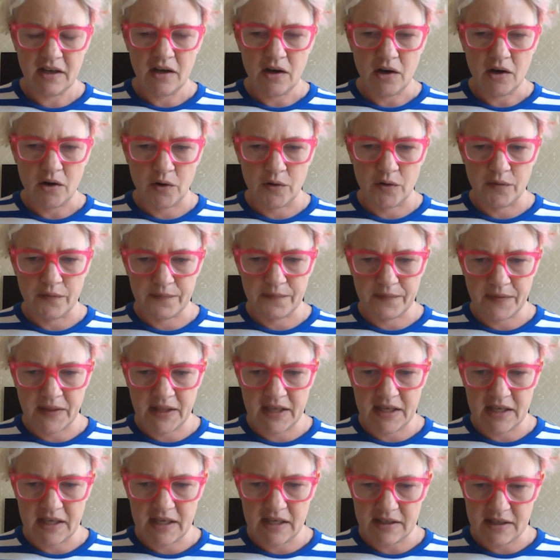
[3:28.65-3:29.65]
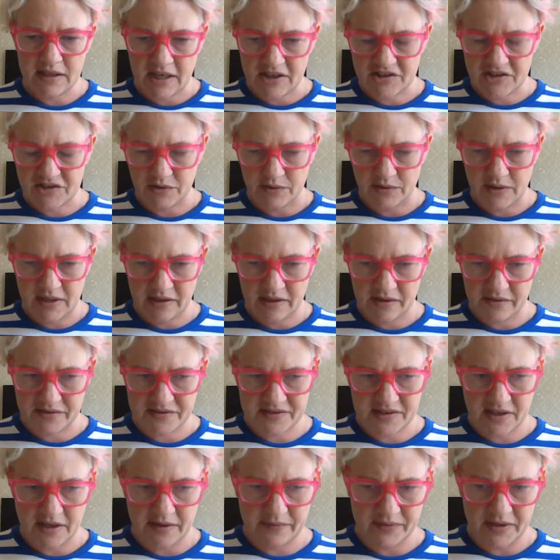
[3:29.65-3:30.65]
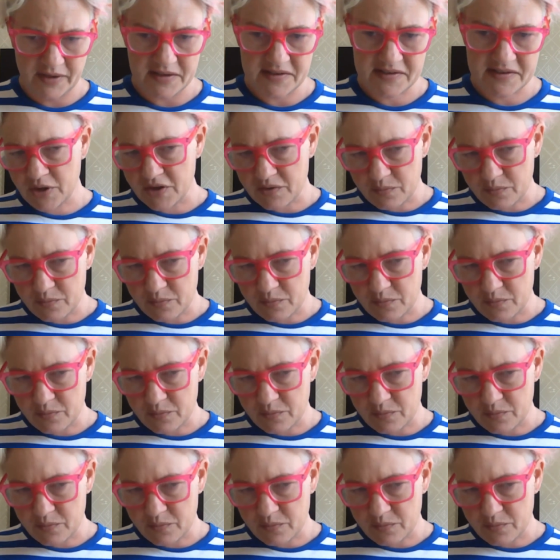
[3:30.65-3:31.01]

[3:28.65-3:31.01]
of the National Health Service,